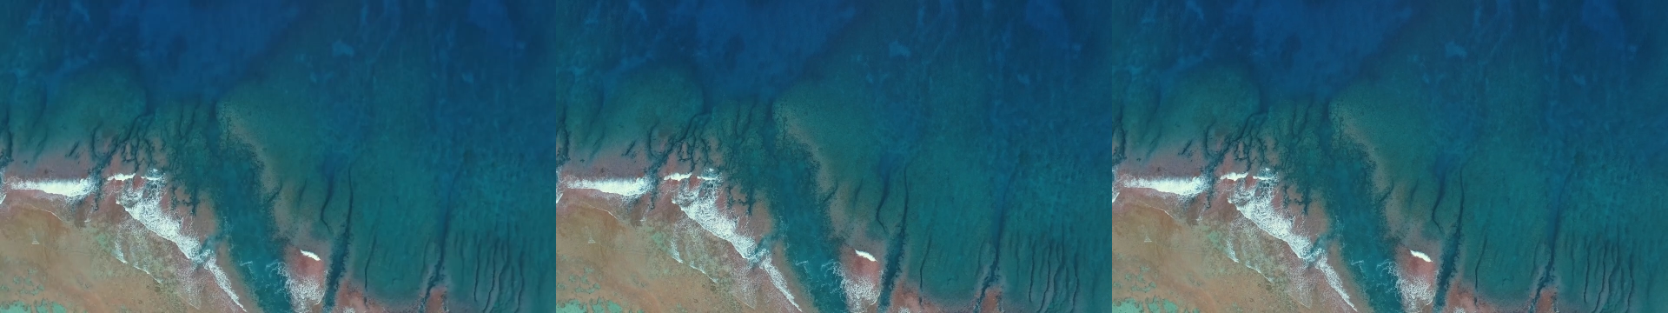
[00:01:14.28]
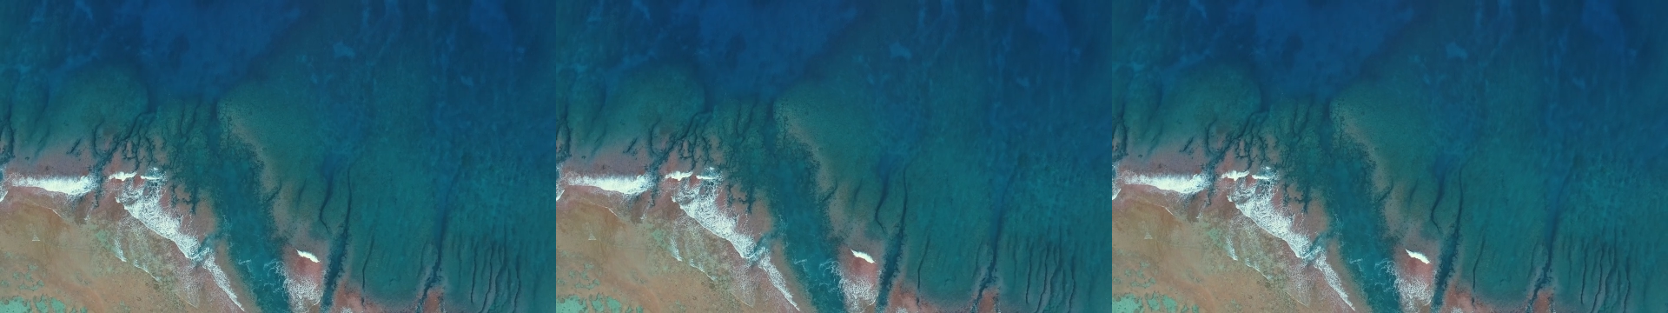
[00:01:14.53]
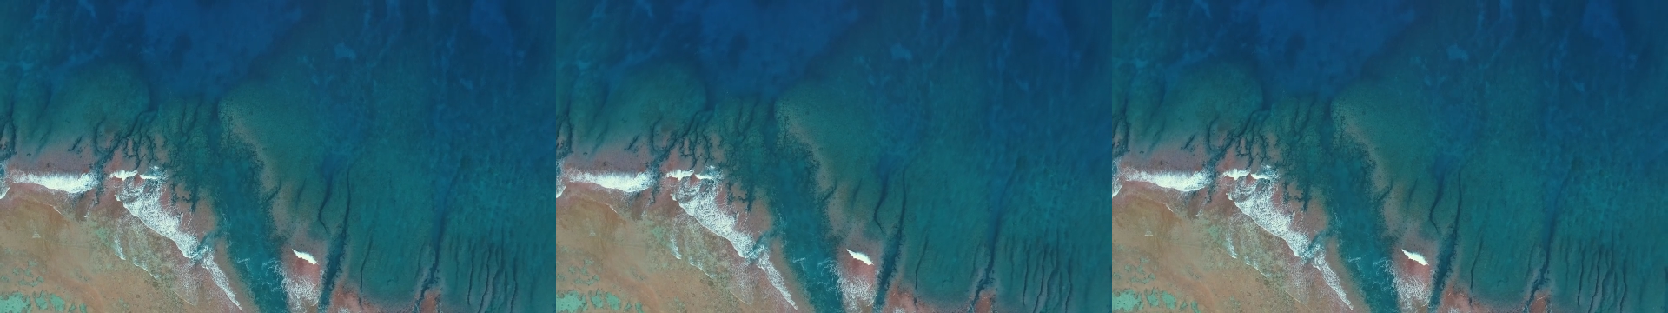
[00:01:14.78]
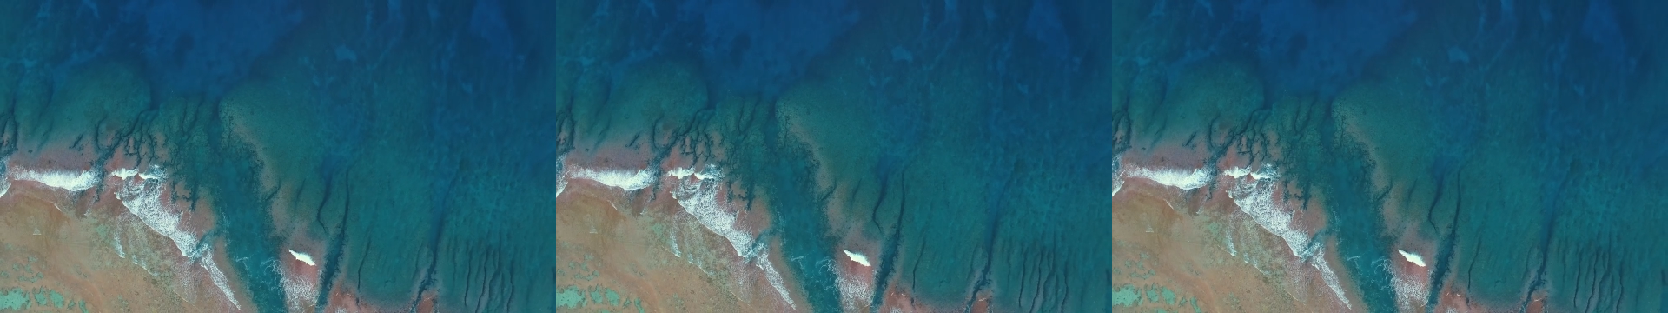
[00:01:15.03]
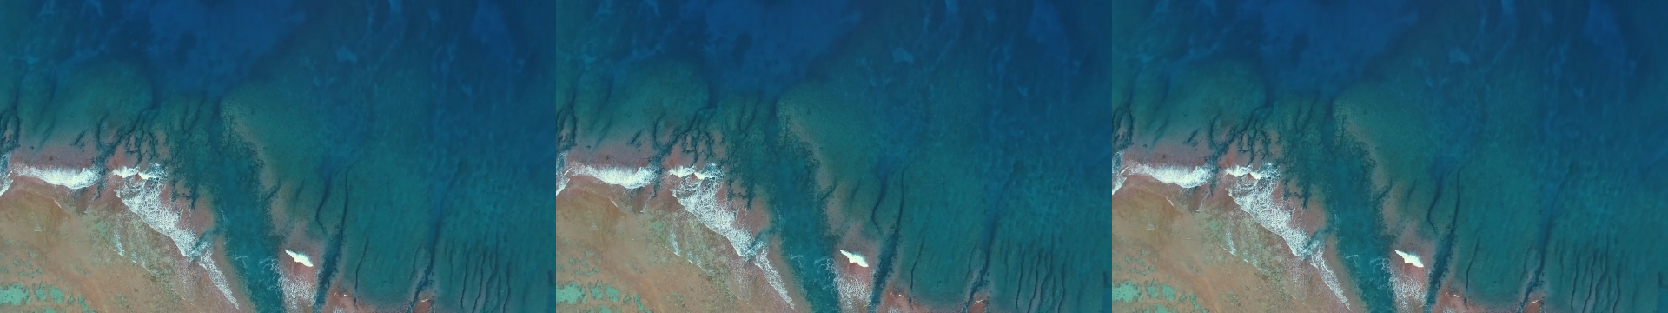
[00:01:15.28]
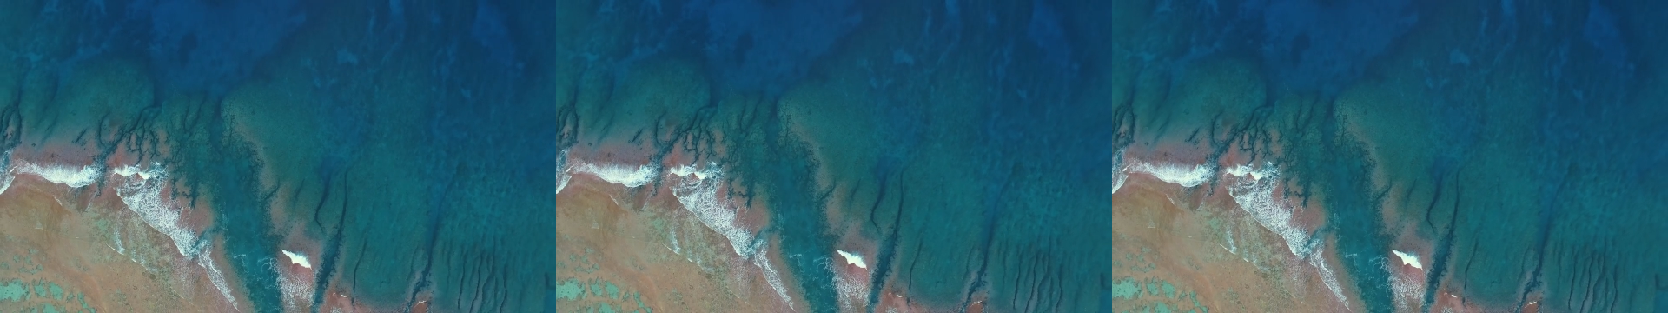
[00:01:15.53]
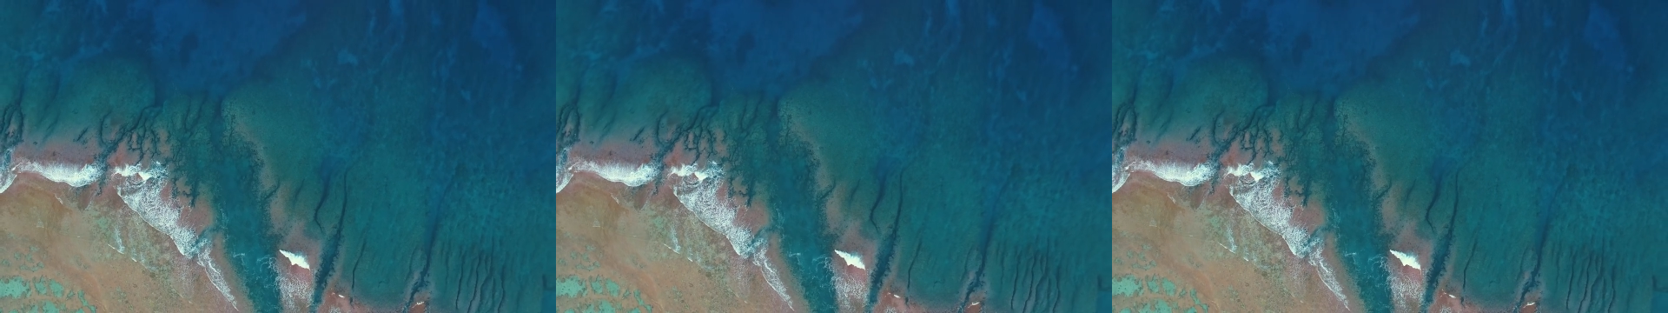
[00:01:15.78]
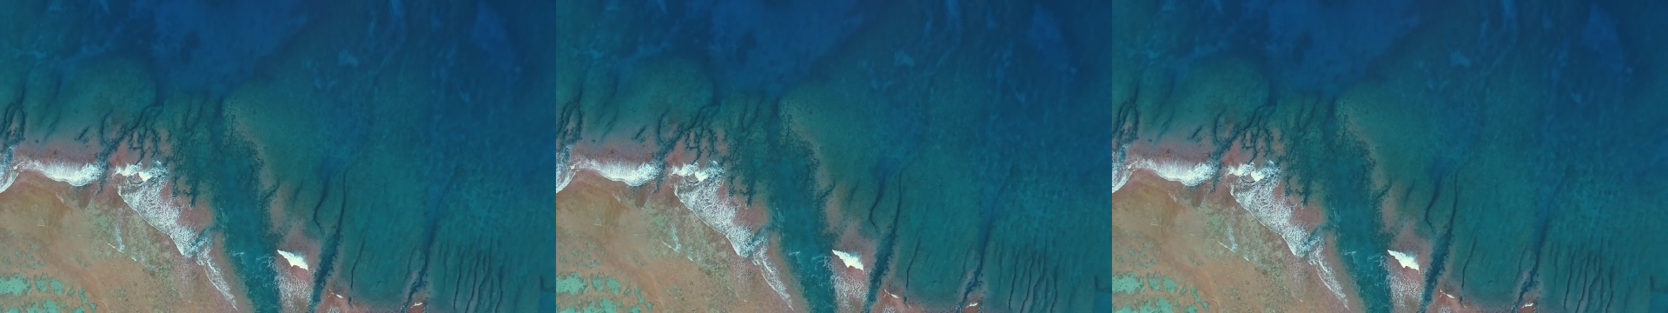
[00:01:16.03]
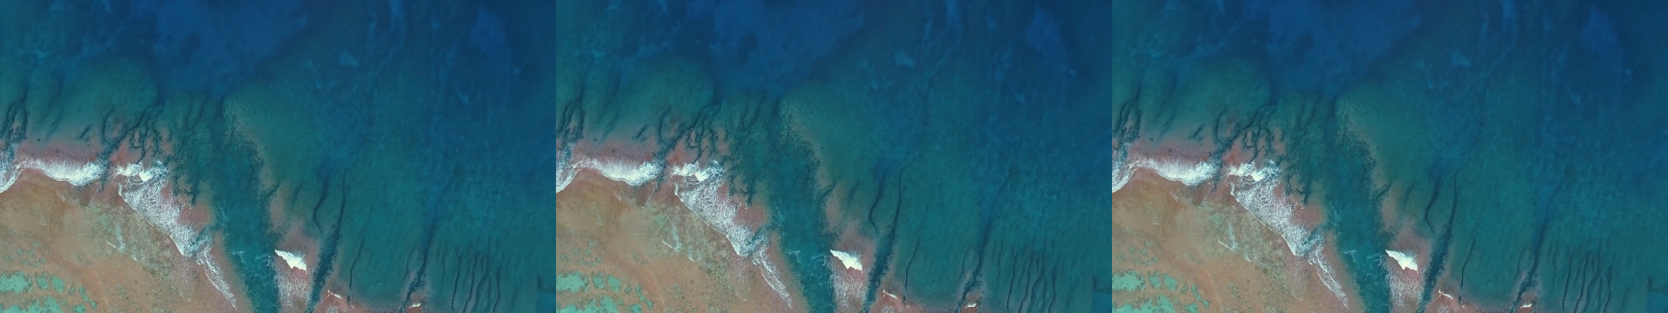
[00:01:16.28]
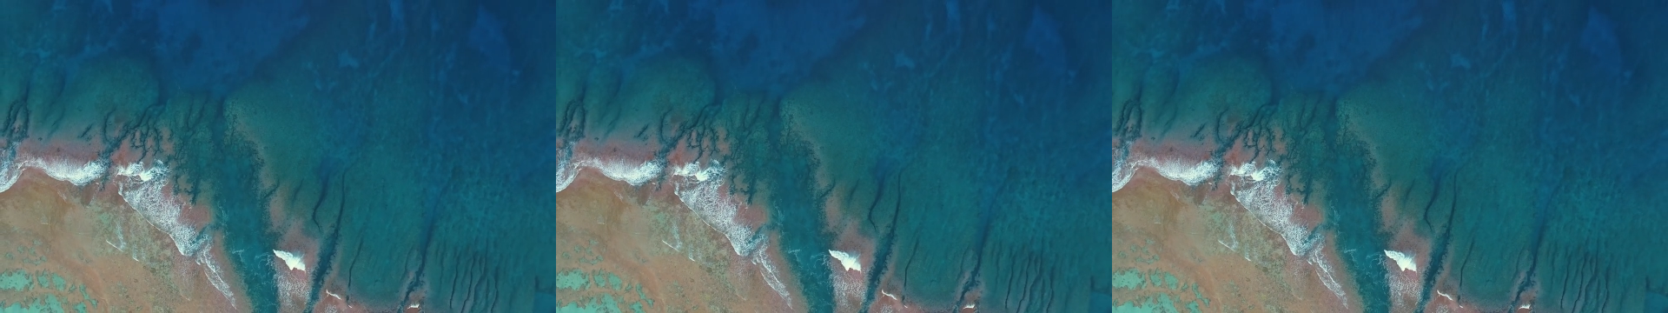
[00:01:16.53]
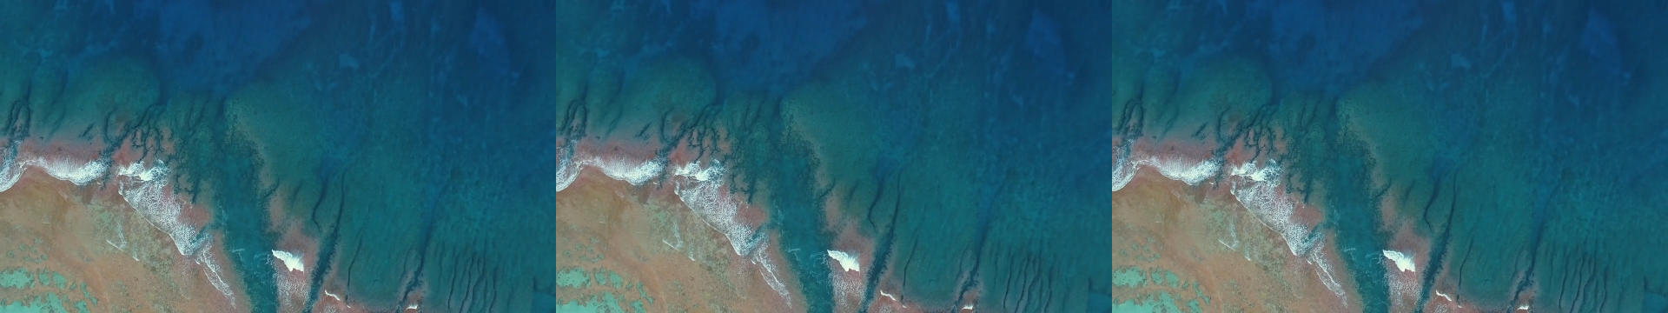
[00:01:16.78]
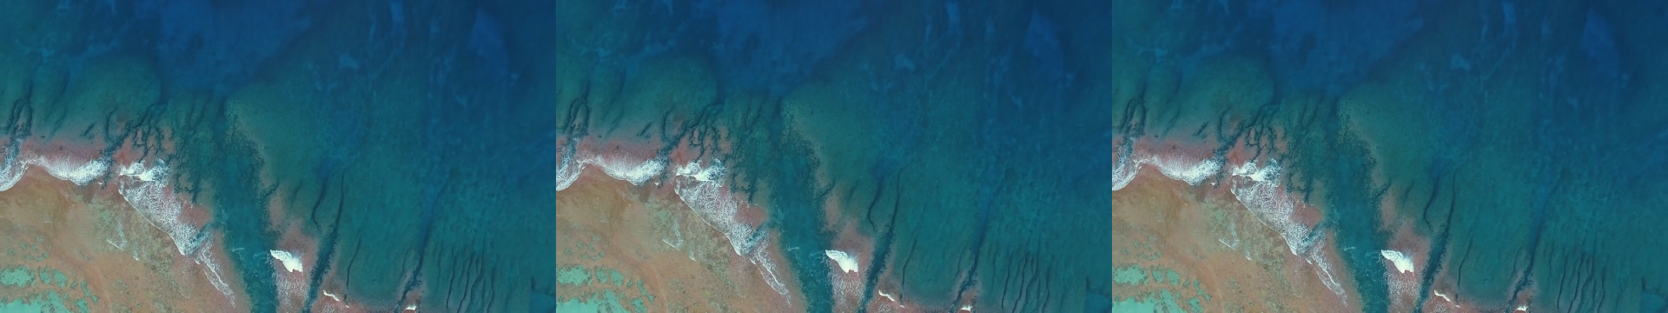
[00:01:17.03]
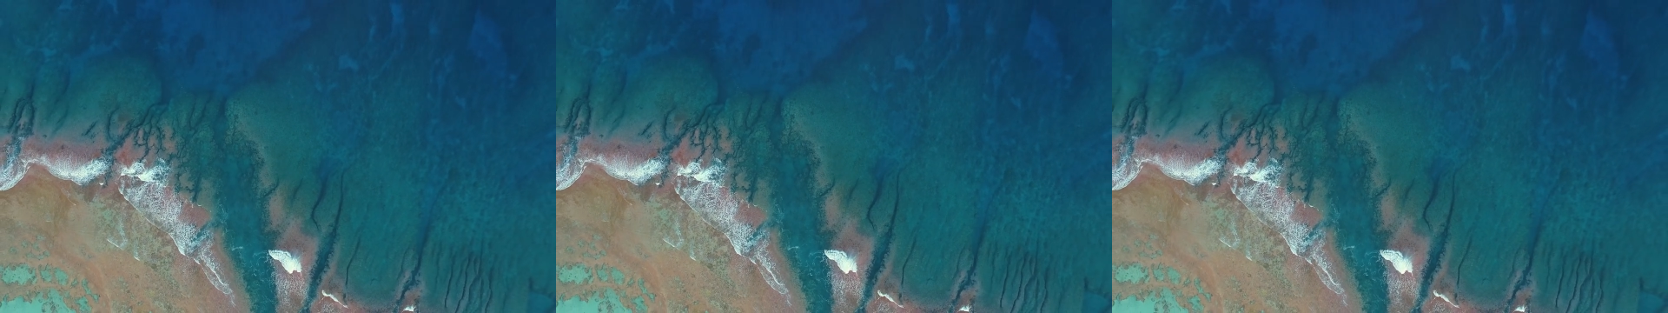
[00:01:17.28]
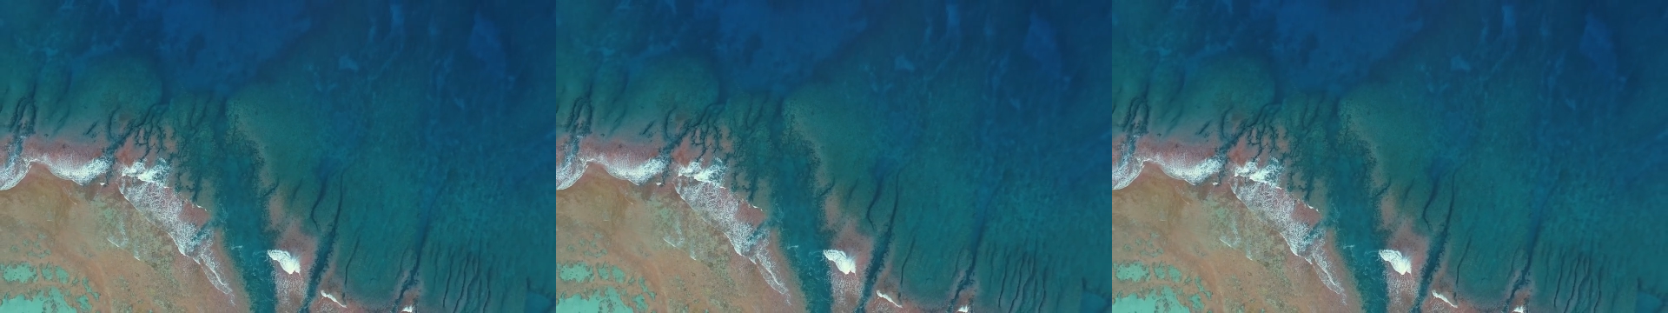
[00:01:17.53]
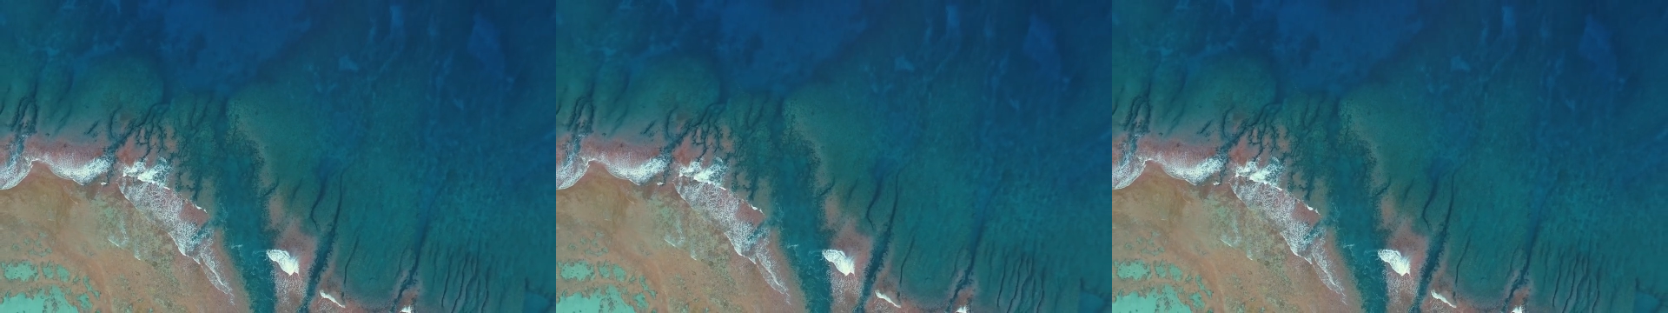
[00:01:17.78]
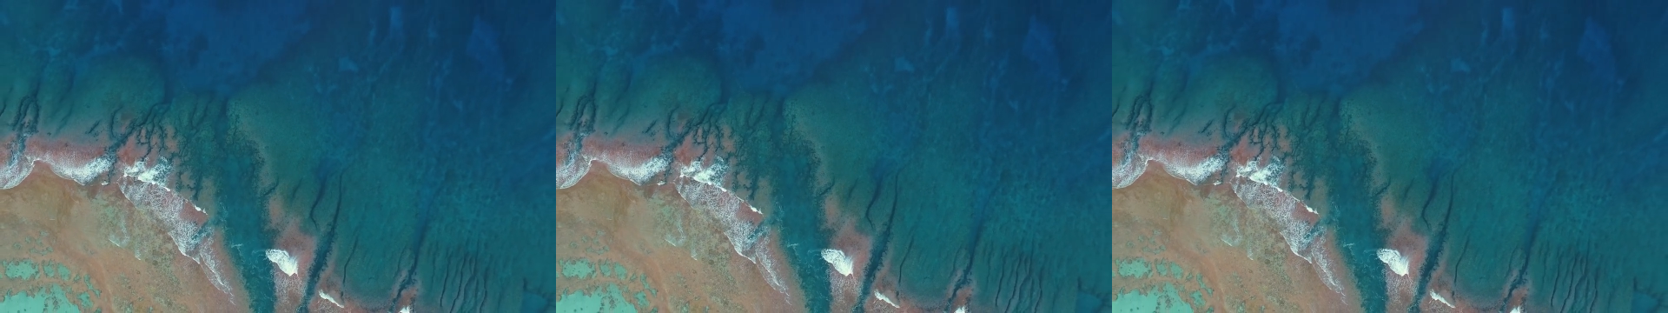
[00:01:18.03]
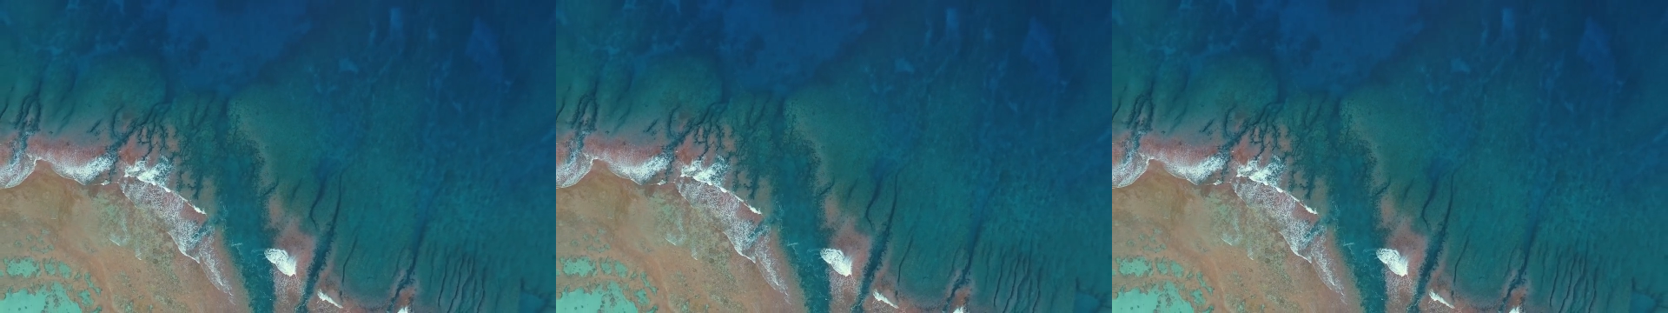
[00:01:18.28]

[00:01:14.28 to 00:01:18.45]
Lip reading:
No face is visible, so there are no lips to read.